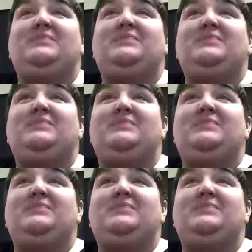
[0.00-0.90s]
That's
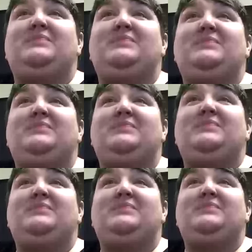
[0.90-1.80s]
2 quarters of a
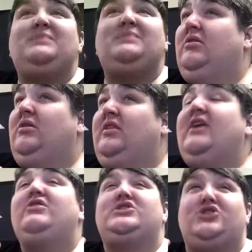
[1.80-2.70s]
school year.
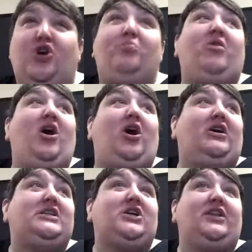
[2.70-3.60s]
There is no
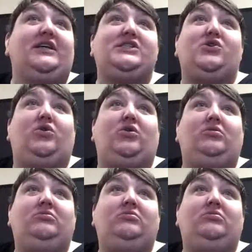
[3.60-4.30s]
progress on this goal.